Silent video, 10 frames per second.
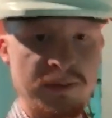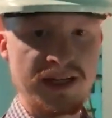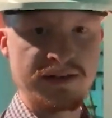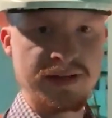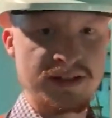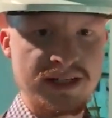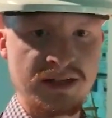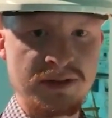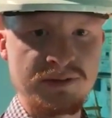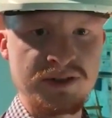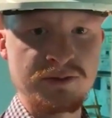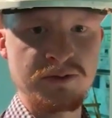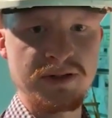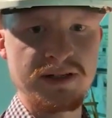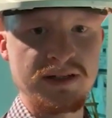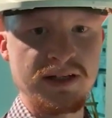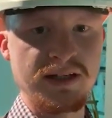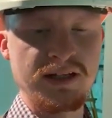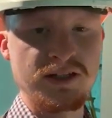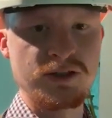Passivhaus element which we'll be
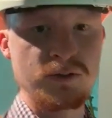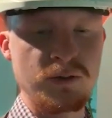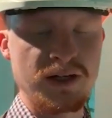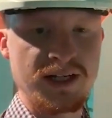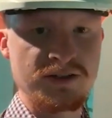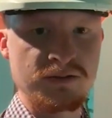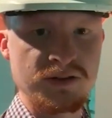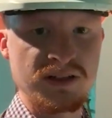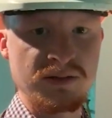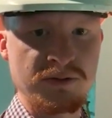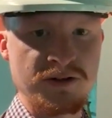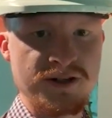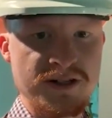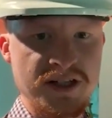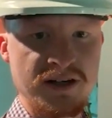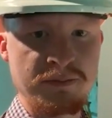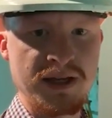installing later on in the project are